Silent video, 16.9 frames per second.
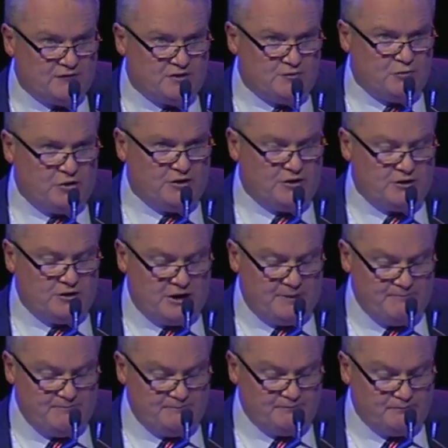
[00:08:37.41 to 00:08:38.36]
And
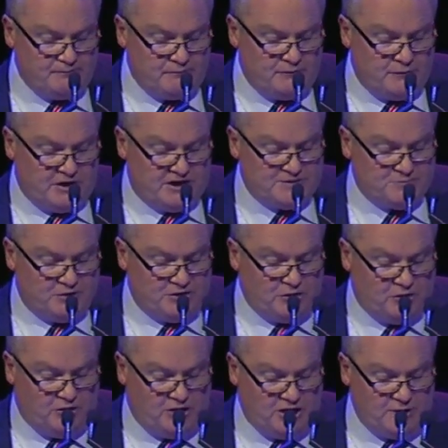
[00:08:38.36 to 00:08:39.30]
remember that whoever
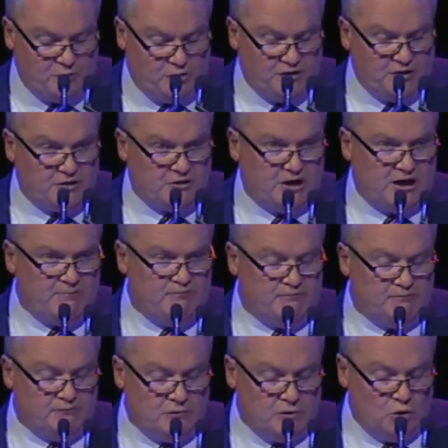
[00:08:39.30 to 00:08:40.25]
is doing the job for the
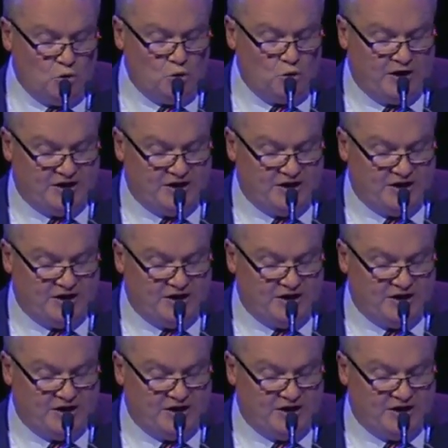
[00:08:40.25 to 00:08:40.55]
club